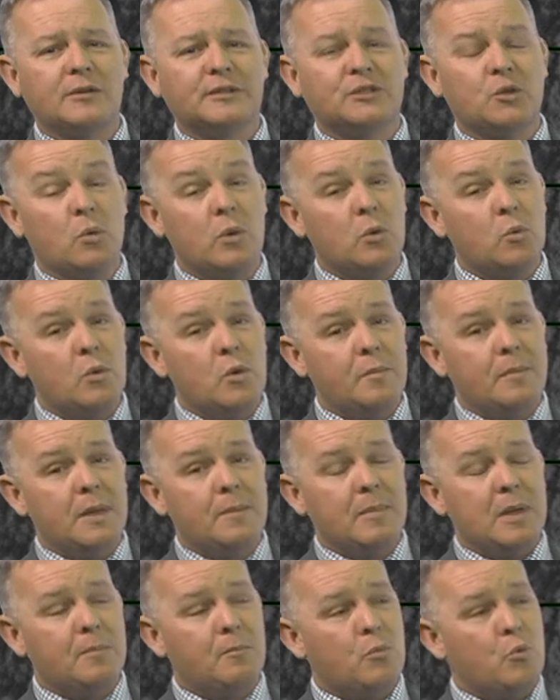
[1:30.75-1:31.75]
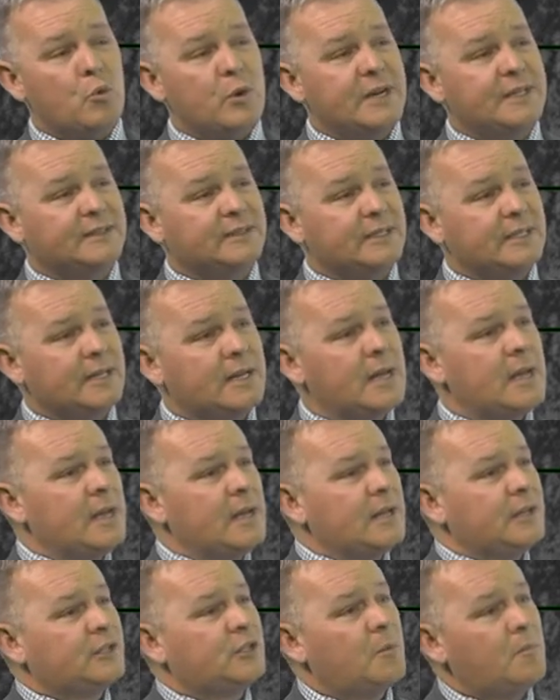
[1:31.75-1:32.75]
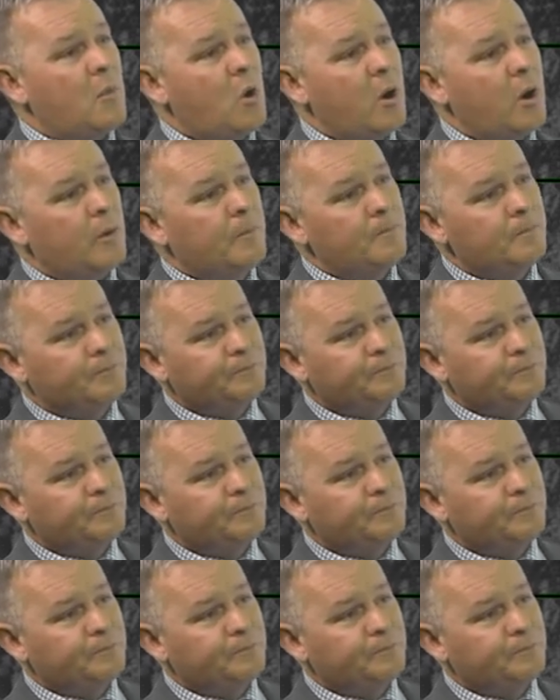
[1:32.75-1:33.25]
So it will be a bit breezy tomorrow.